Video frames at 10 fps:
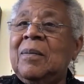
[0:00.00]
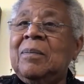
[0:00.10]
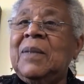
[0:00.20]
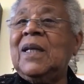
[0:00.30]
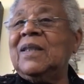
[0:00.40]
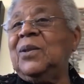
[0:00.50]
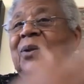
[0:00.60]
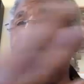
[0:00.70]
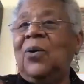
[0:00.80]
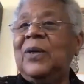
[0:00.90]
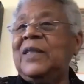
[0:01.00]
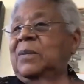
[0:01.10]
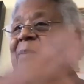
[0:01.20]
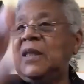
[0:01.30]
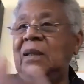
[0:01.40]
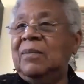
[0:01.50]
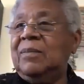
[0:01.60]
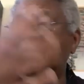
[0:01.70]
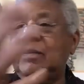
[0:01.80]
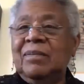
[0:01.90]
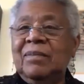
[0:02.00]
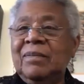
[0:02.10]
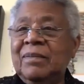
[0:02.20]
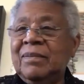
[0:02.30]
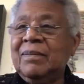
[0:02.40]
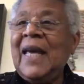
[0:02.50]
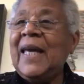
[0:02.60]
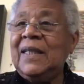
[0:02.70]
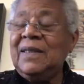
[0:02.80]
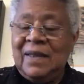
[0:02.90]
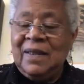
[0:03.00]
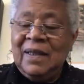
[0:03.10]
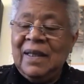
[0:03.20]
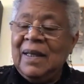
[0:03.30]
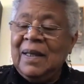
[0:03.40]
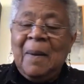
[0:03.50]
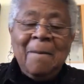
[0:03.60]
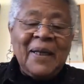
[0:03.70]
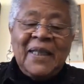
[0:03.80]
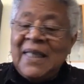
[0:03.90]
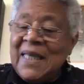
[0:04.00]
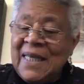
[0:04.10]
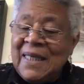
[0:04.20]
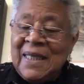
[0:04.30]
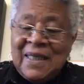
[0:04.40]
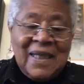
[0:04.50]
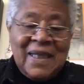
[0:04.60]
because it would always be hate. But he,